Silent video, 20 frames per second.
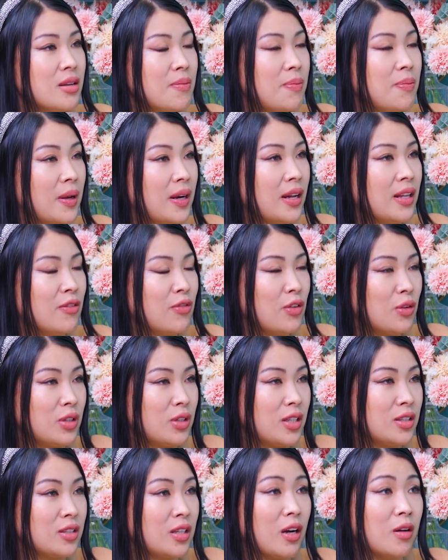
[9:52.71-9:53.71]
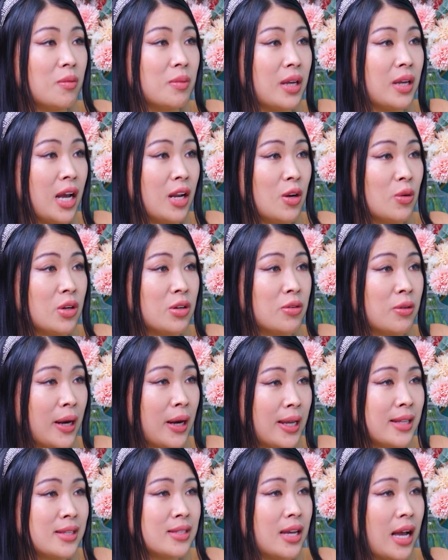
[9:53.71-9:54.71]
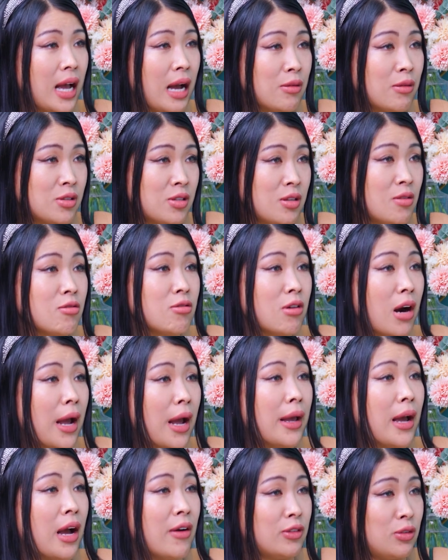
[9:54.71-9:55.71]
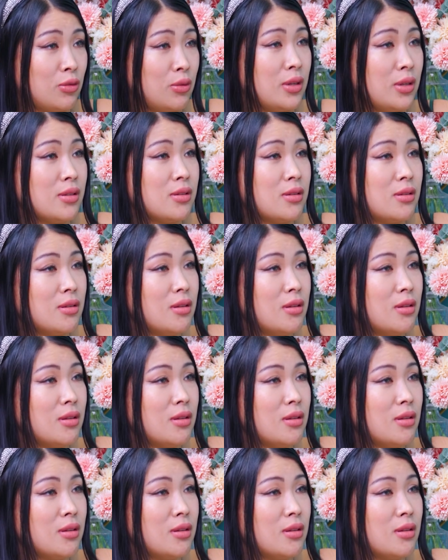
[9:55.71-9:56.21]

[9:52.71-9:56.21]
But if you didn't tell me I look great, I'll still cry afterwards.